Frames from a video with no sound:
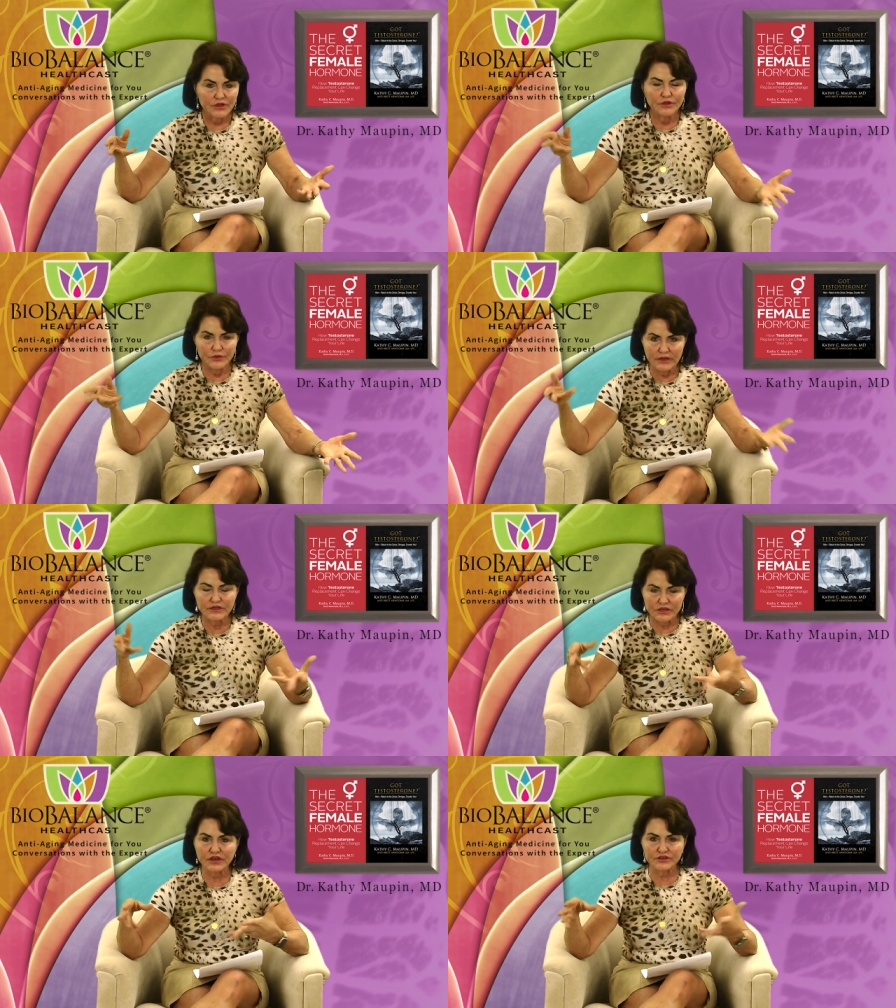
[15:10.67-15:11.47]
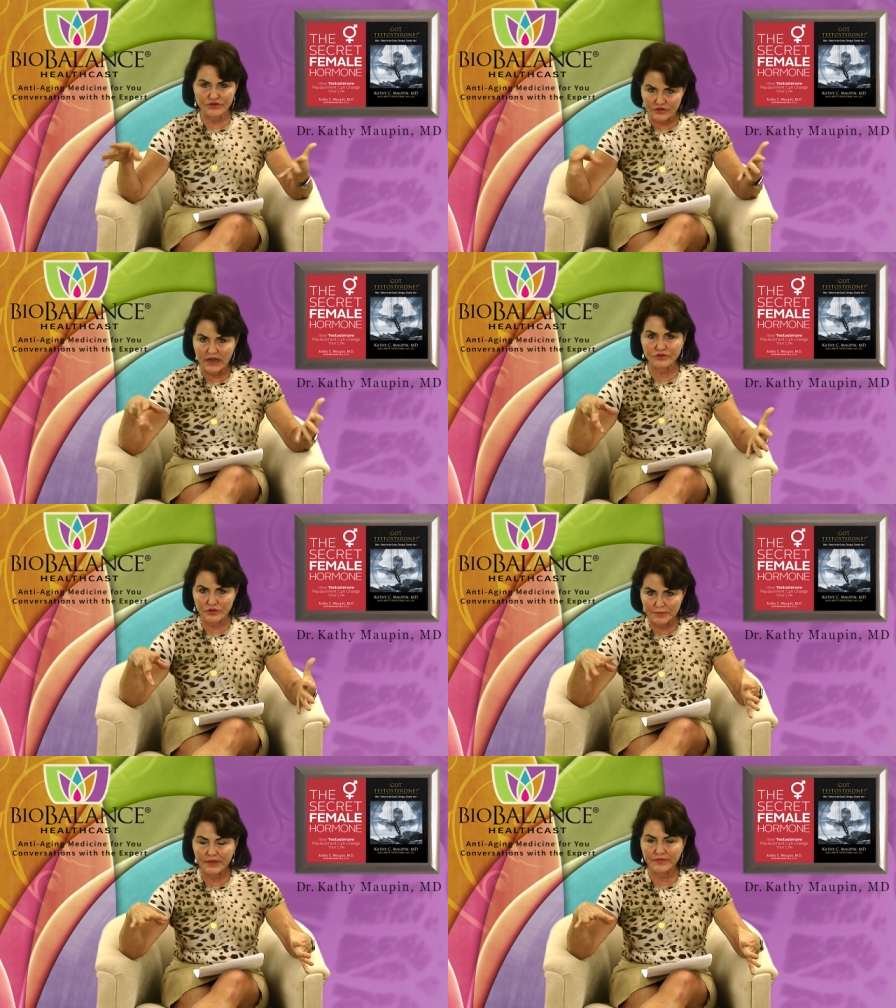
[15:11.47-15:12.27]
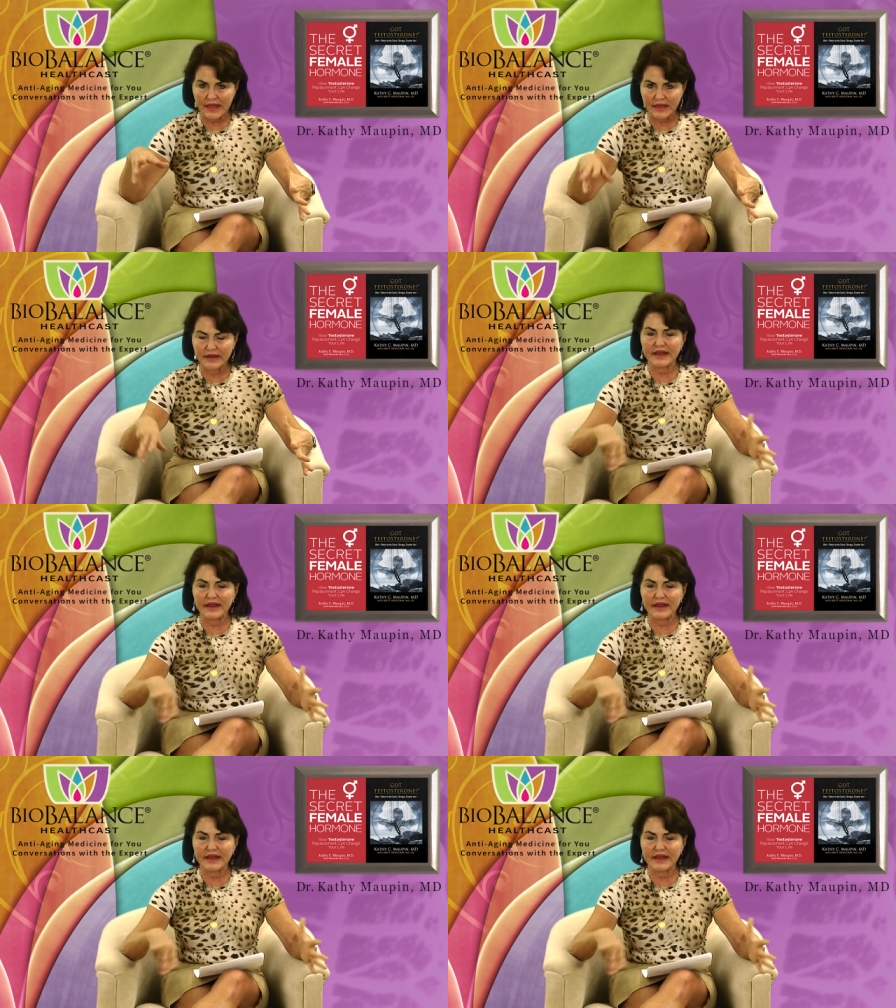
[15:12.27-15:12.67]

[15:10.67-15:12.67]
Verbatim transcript: you need to talk to your doctor about that.